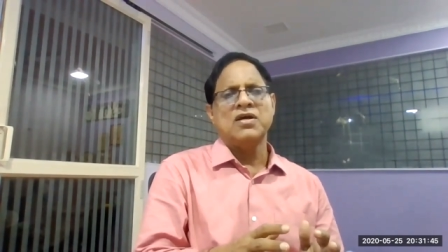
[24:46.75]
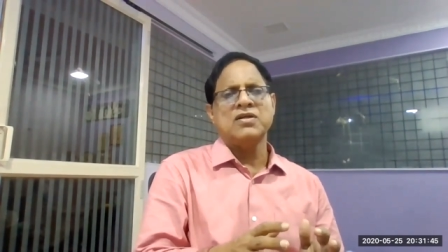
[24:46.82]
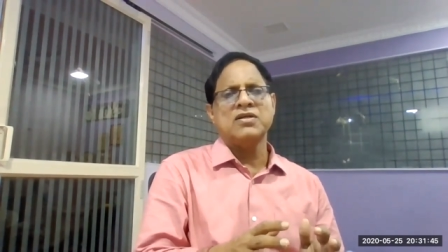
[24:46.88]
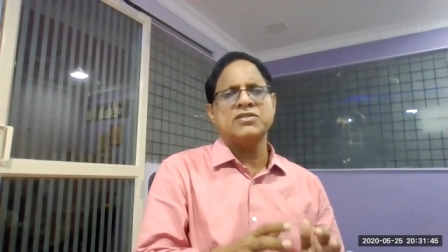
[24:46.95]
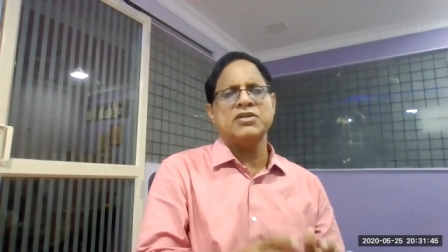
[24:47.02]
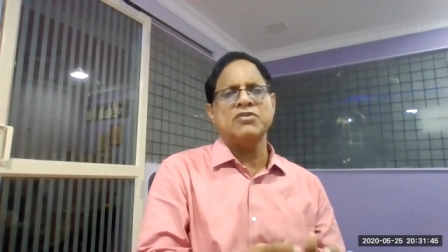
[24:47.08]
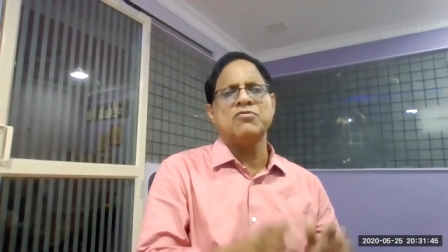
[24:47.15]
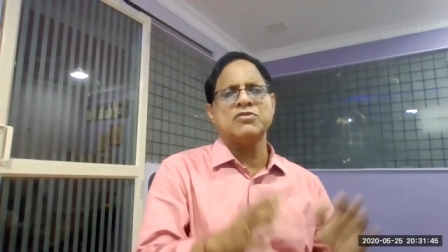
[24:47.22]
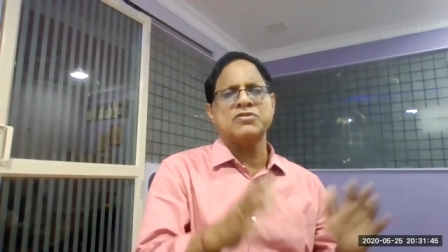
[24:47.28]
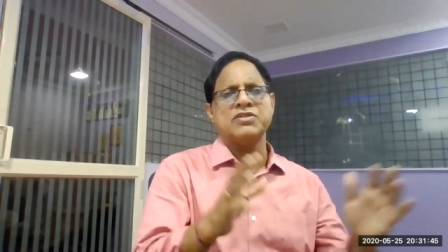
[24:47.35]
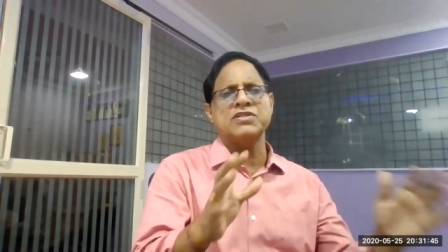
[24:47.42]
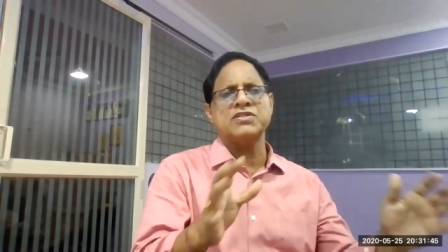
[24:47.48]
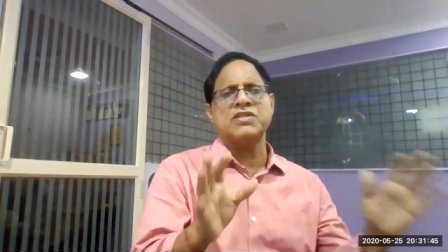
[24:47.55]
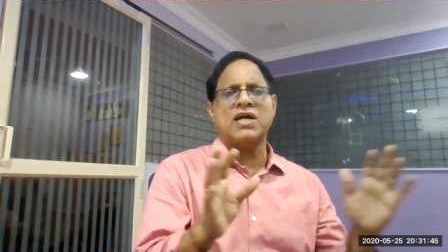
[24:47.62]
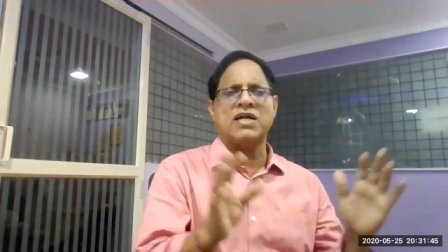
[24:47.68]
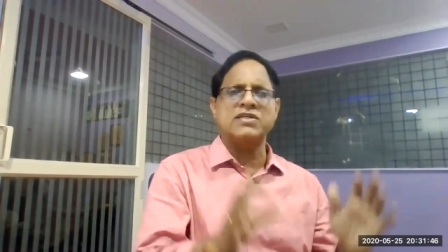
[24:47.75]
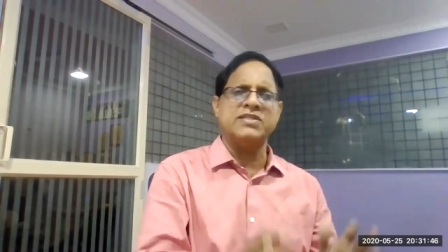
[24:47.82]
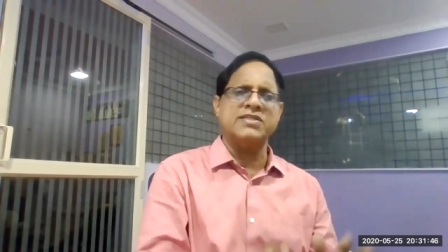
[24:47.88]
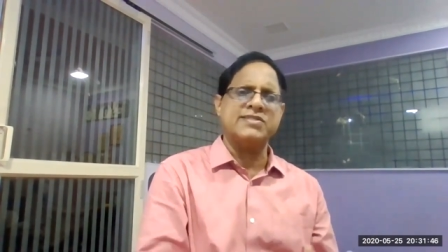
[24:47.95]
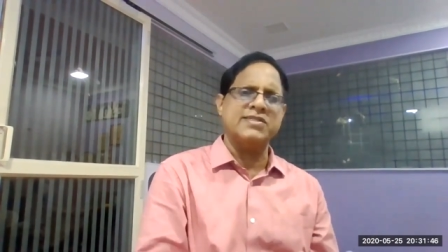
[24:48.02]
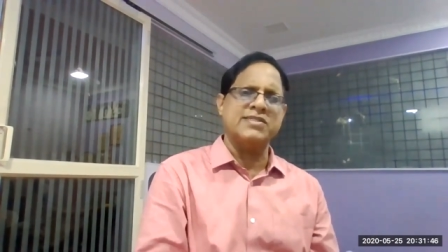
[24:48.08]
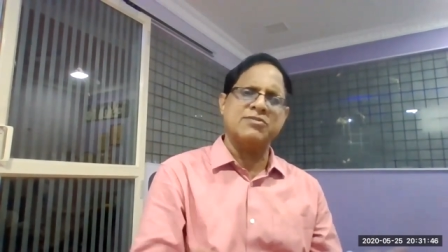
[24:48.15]
COC is not
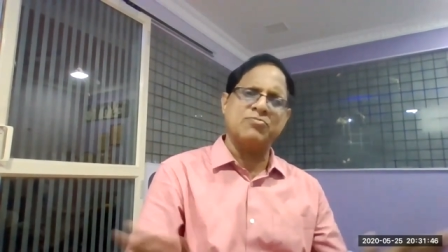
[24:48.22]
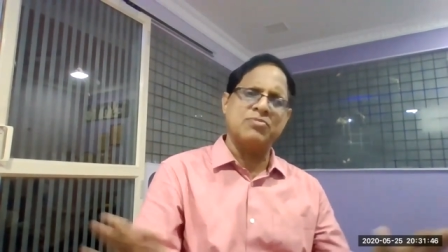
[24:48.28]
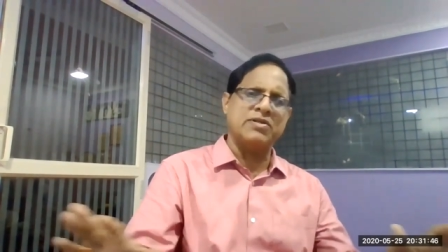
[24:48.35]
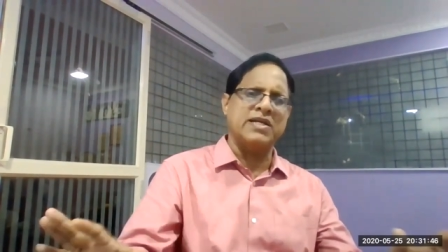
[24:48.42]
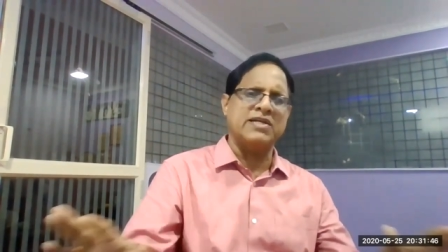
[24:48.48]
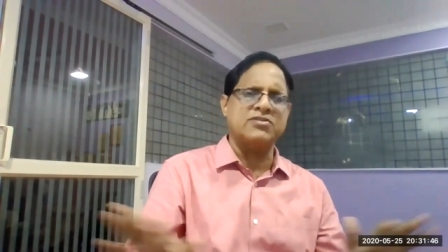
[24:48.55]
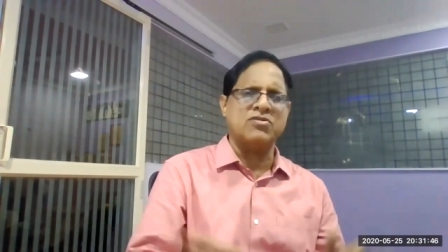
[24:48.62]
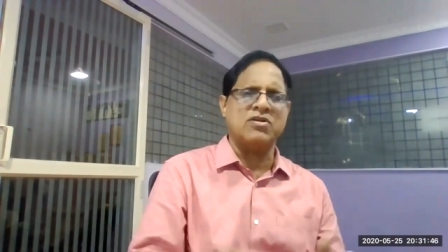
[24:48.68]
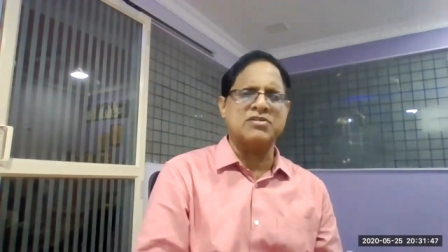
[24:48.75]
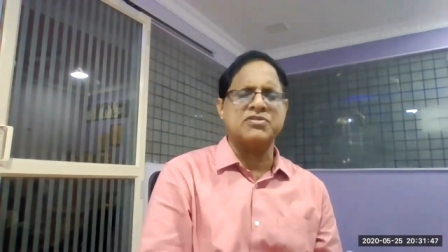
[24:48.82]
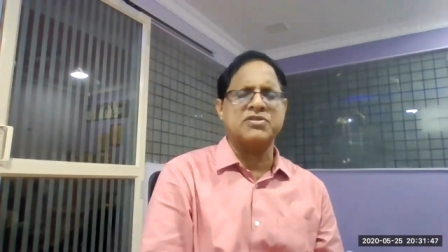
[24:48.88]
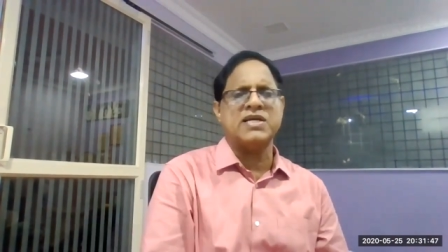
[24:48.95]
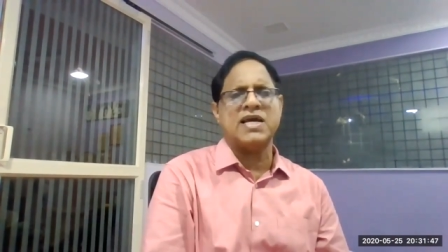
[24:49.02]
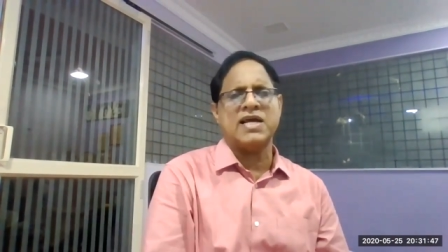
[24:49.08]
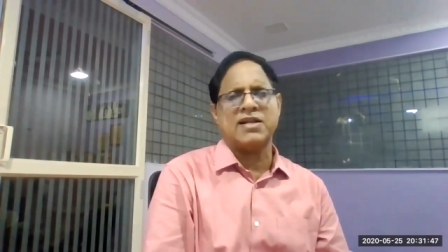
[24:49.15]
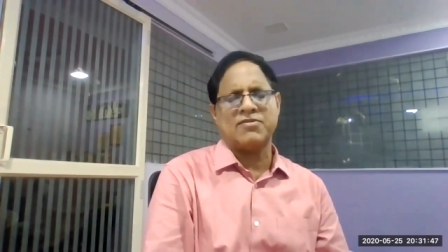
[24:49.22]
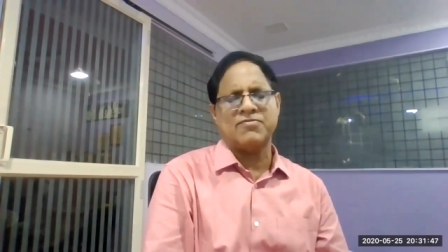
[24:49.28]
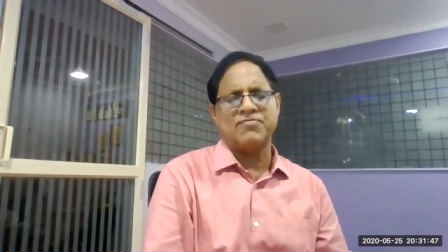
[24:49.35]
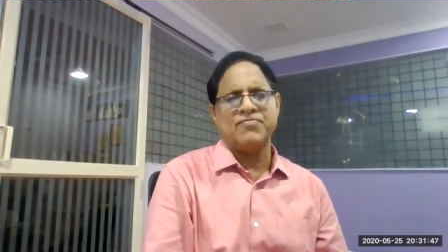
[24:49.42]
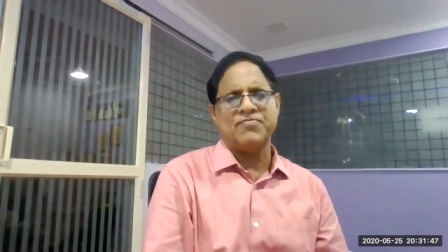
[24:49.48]
justiciable. That is also there